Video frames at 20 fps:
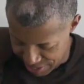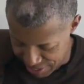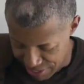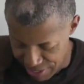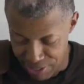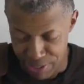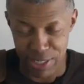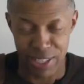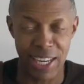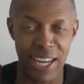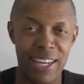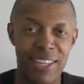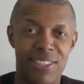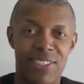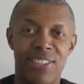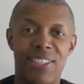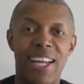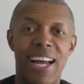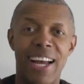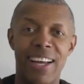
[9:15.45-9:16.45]
you know, it's kind of
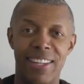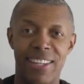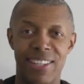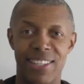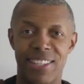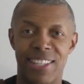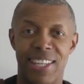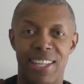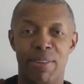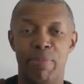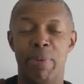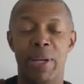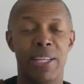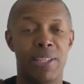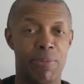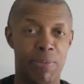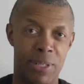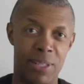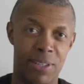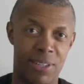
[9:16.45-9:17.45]
stylish. It
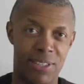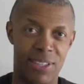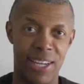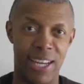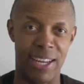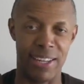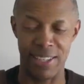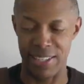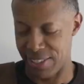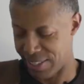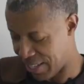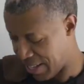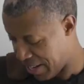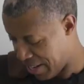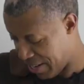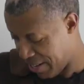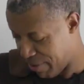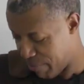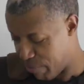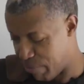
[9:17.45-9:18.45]
makes me look stylish,
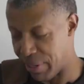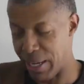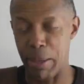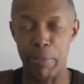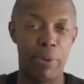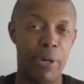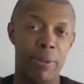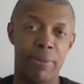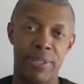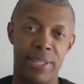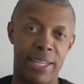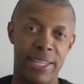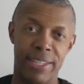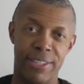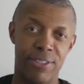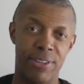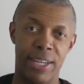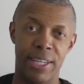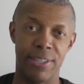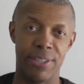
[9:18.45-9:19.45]
but I promise I
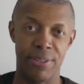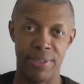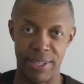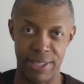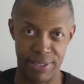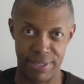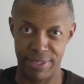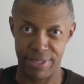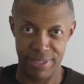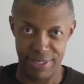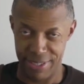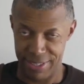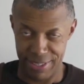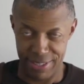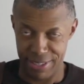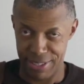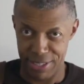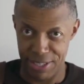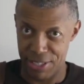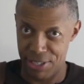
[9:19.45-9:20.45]
didn't try to do this
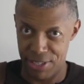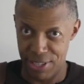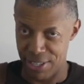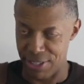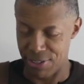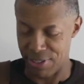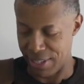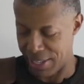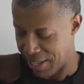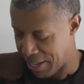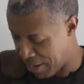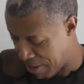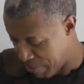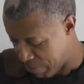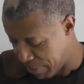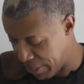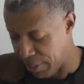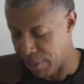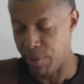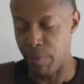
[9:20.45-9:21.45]
intentionally.
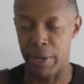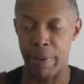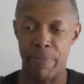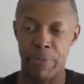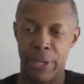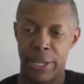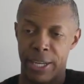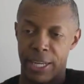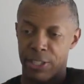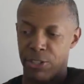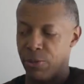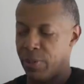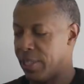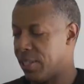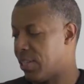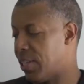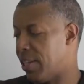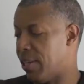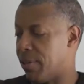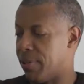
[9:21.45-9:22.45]
But anyway, as you
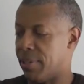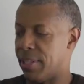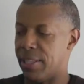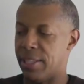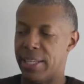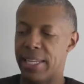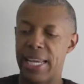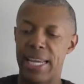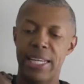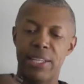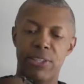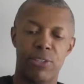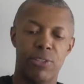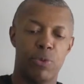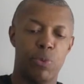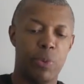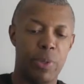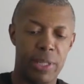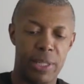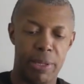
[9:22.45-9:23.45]
can tell, that the case
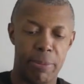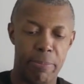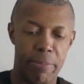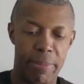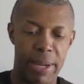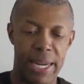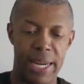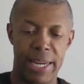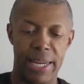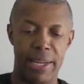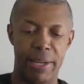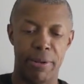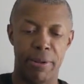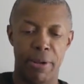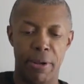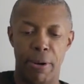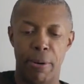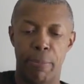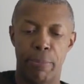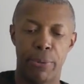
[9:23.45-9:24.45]
is really made
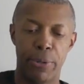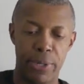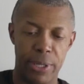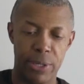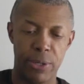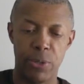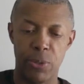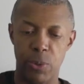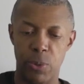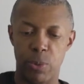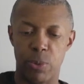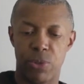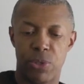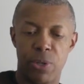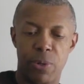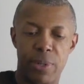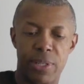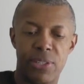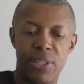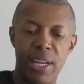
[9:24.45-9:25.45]
pretty cool.
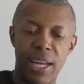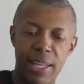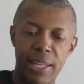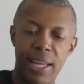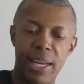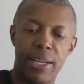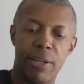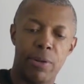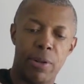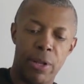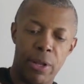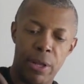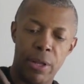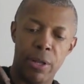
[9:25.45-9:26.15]
So it's not like